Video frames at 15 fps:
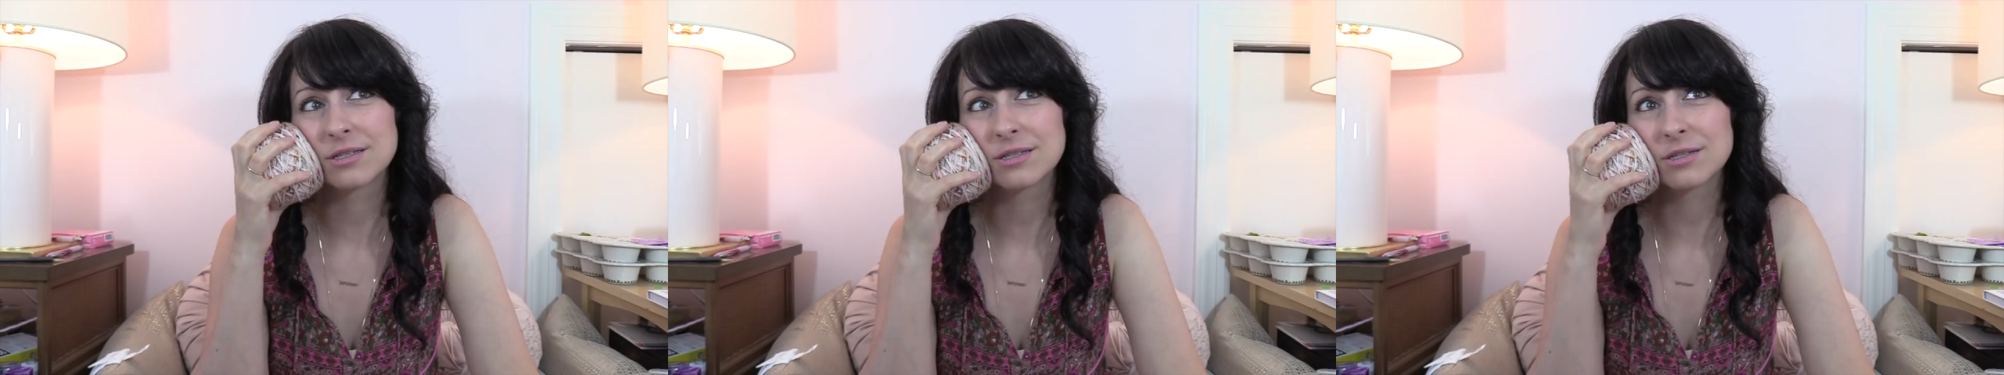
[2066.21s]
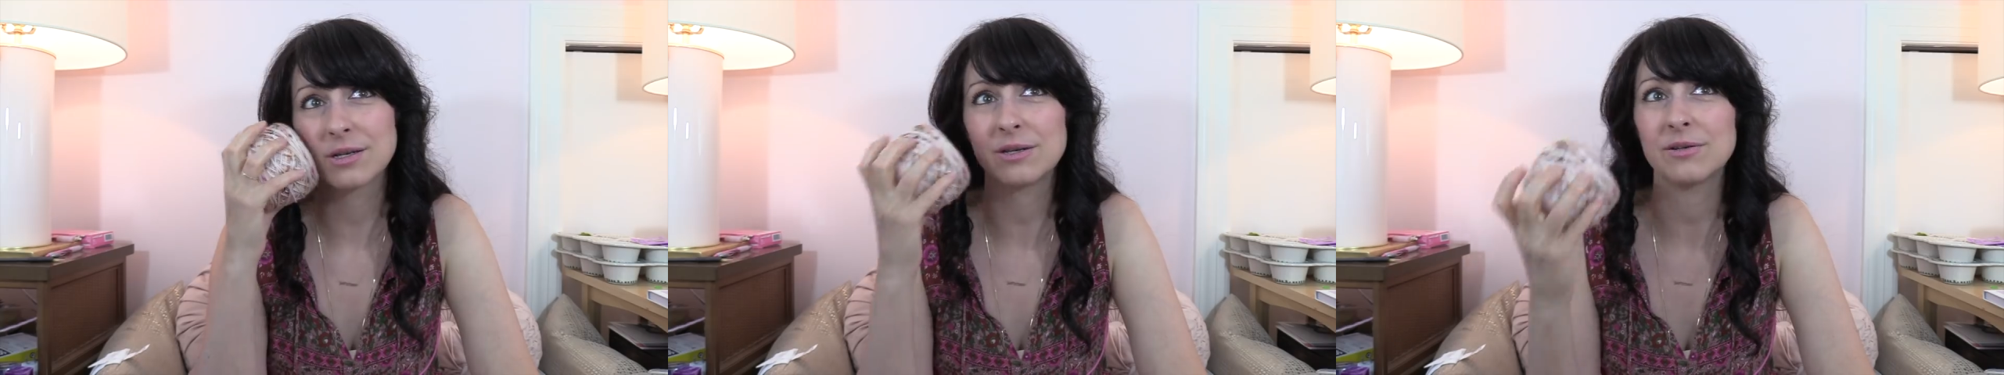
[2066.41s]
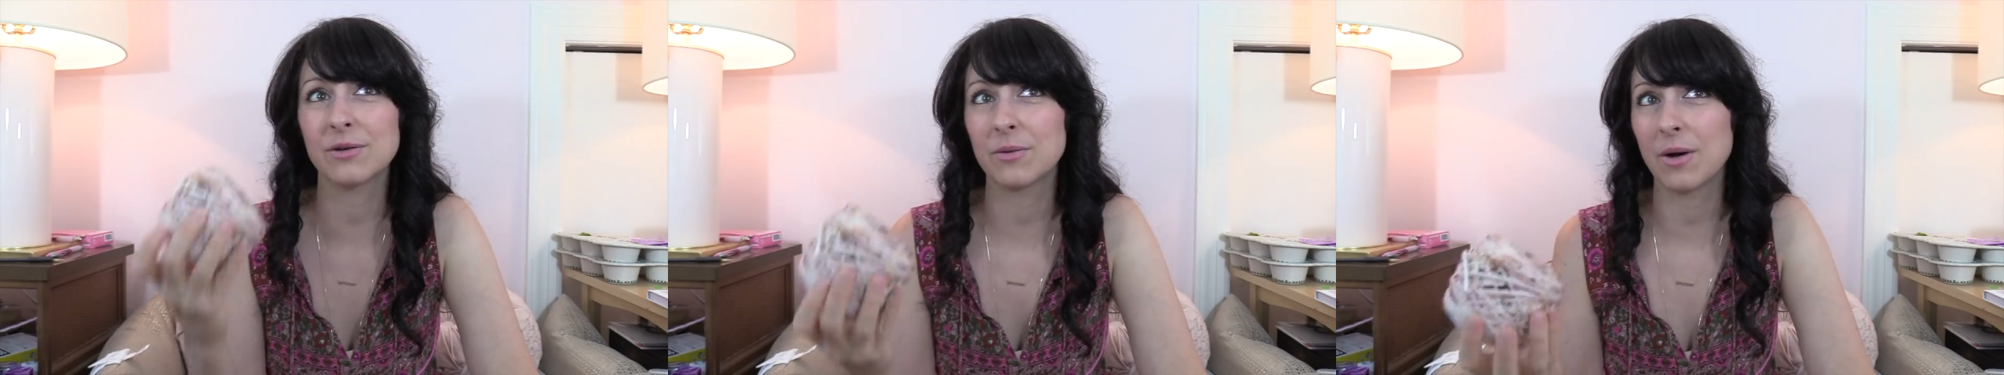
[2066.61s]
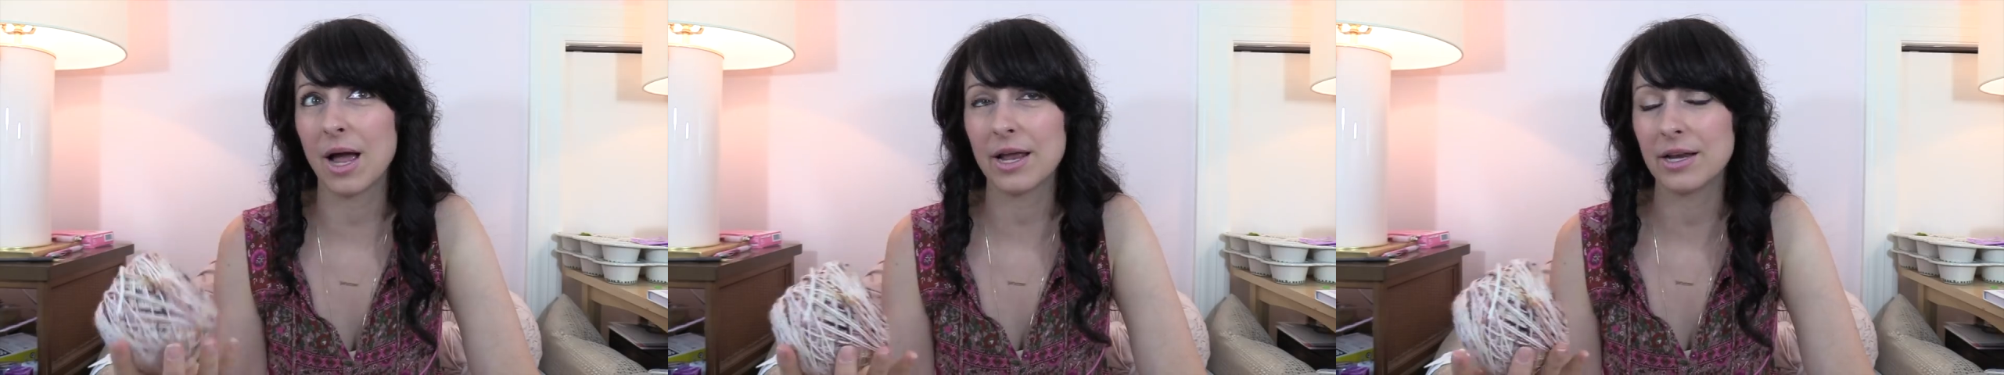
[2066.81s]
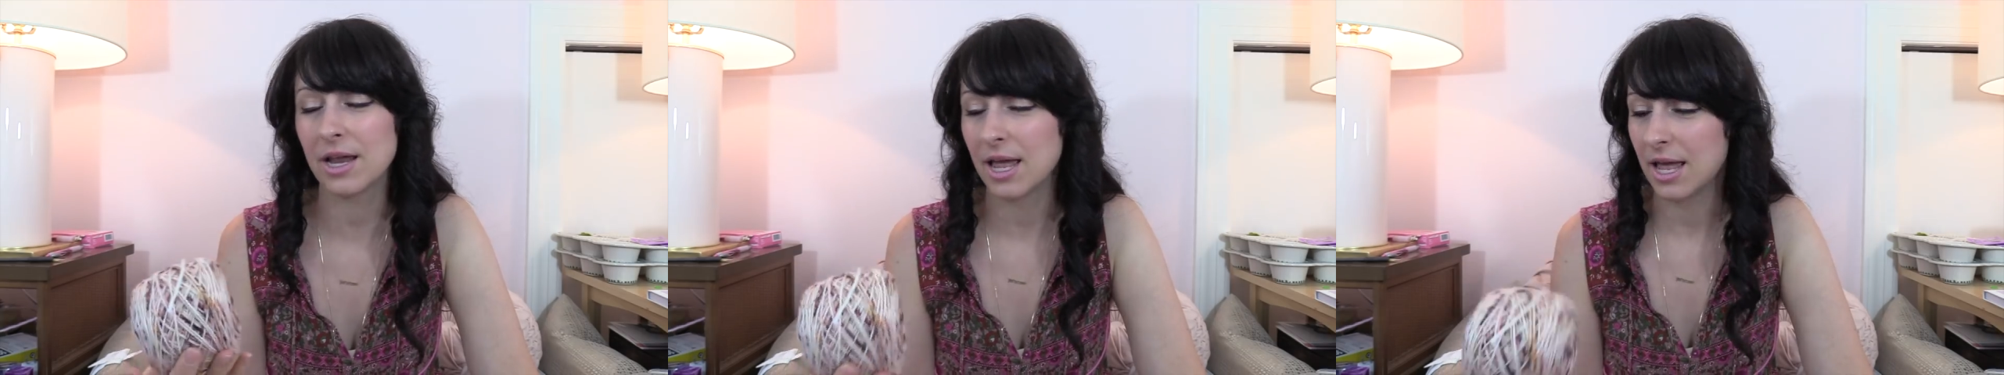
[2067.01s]
So I don't know.
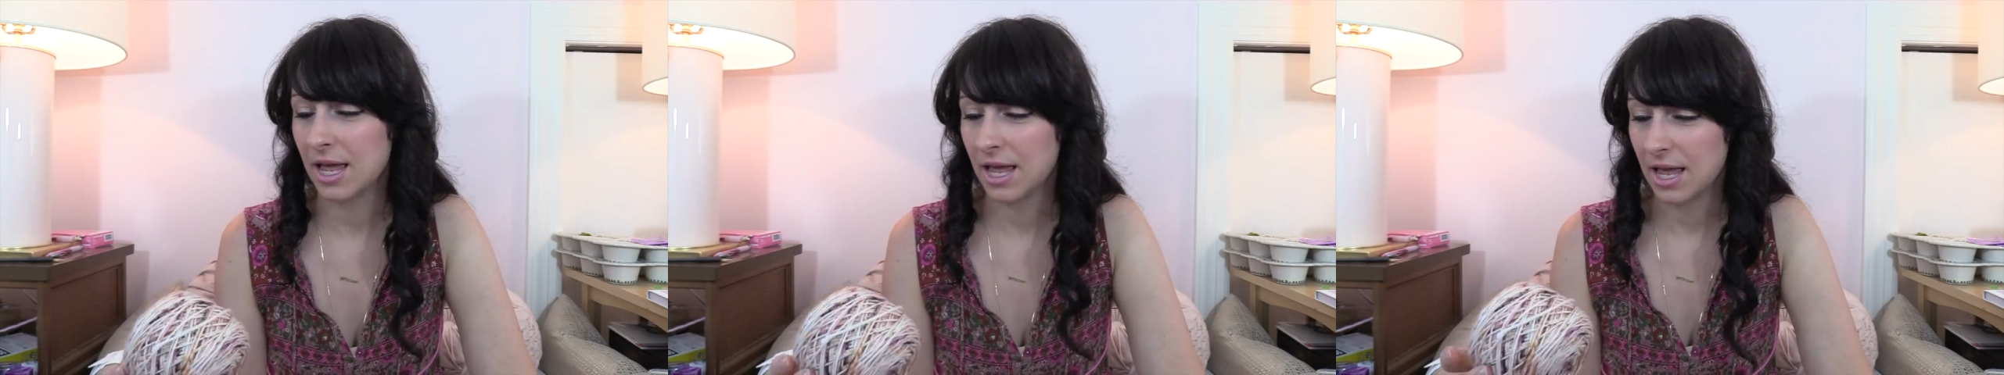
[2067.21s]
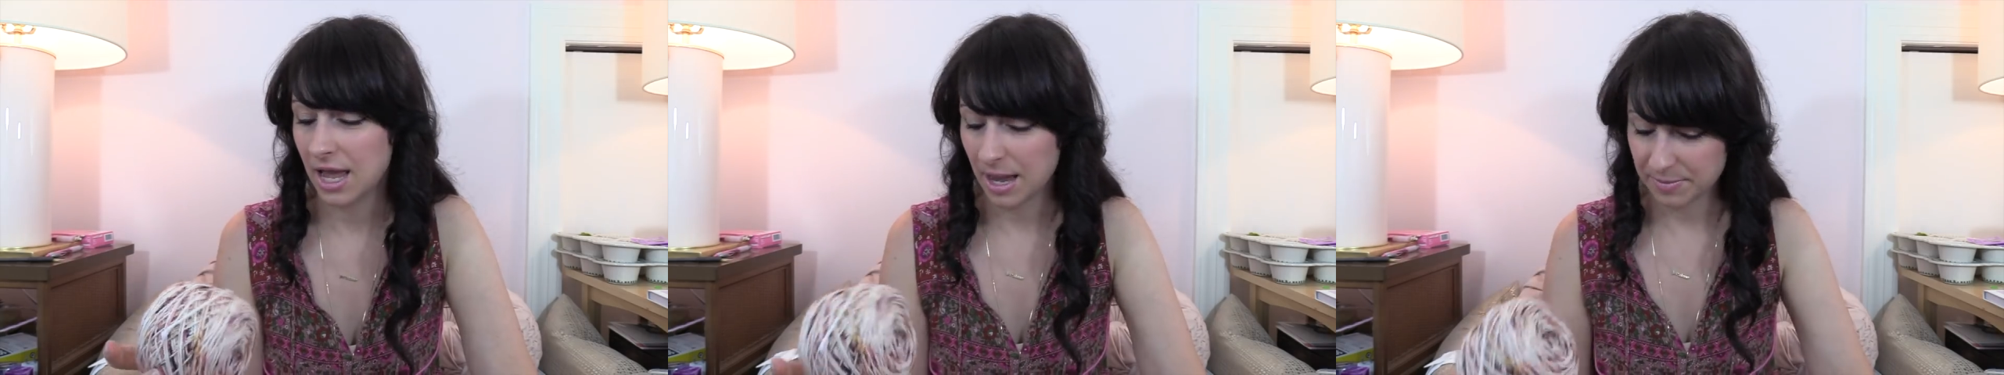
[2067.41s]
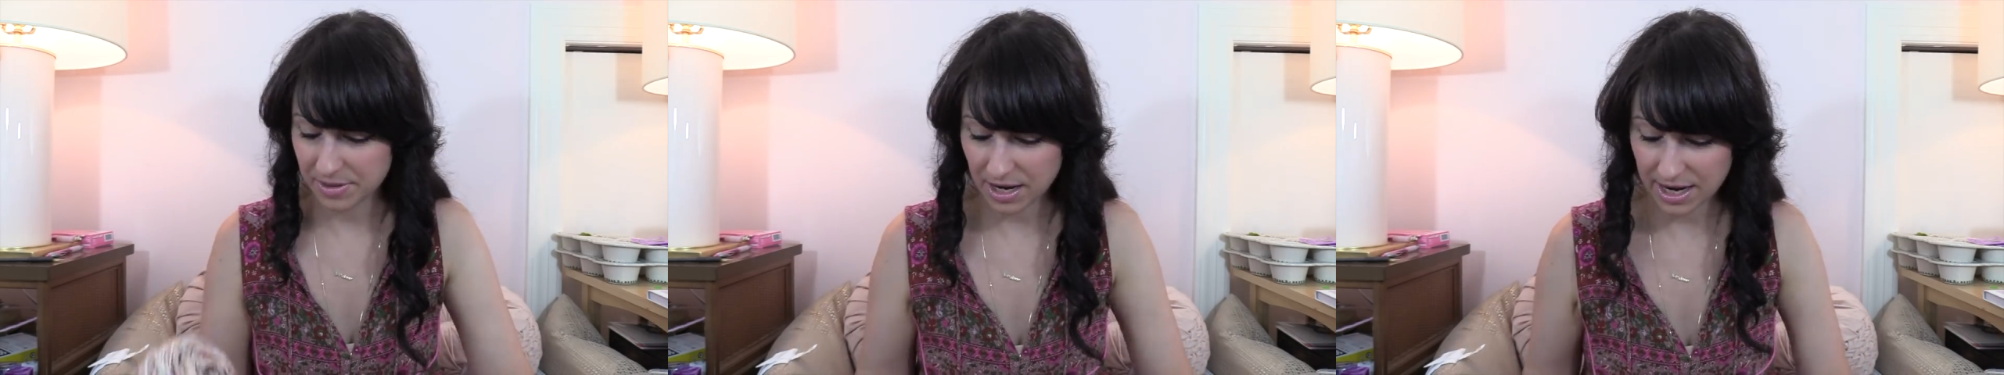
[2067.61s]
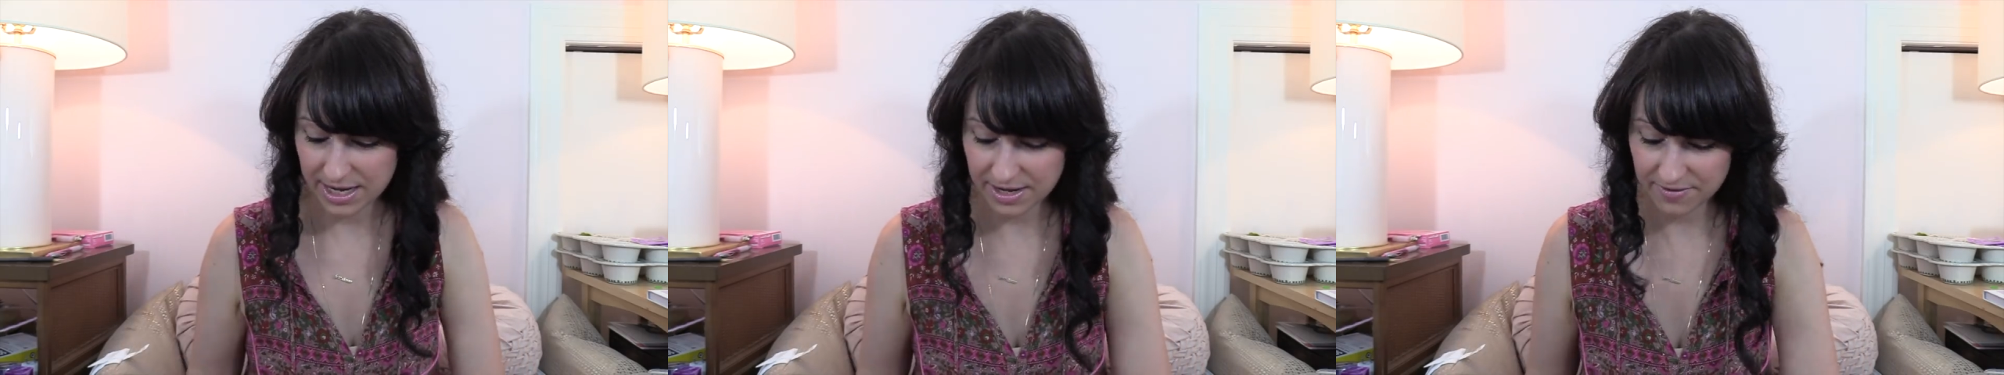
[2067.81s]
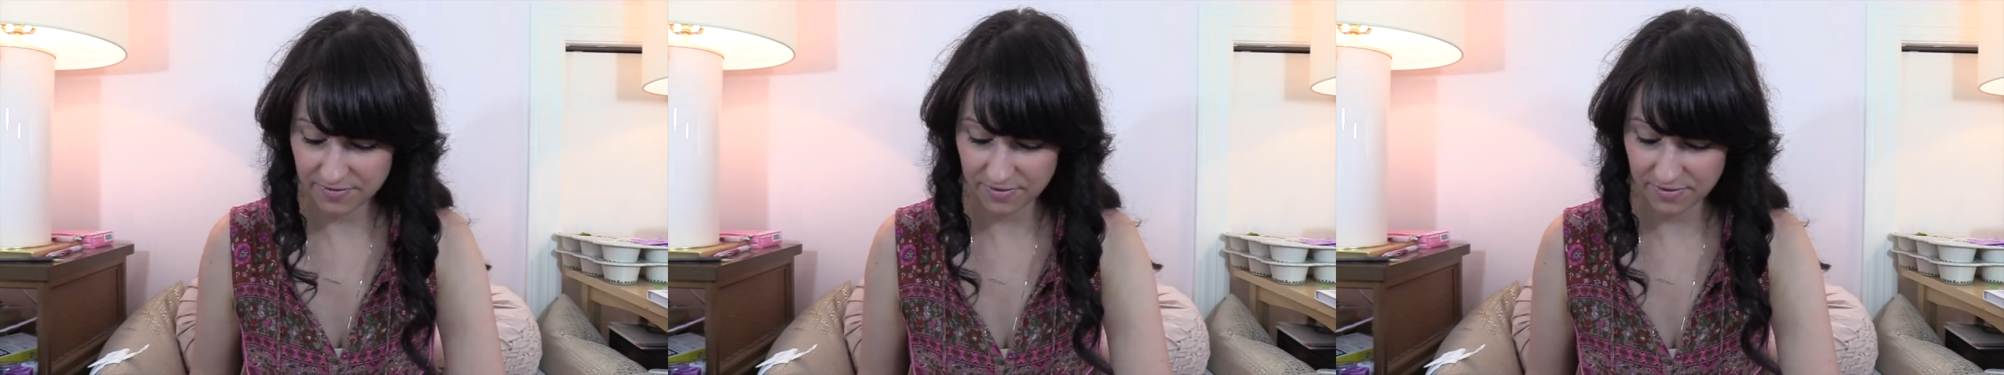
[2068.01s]
I I'm kind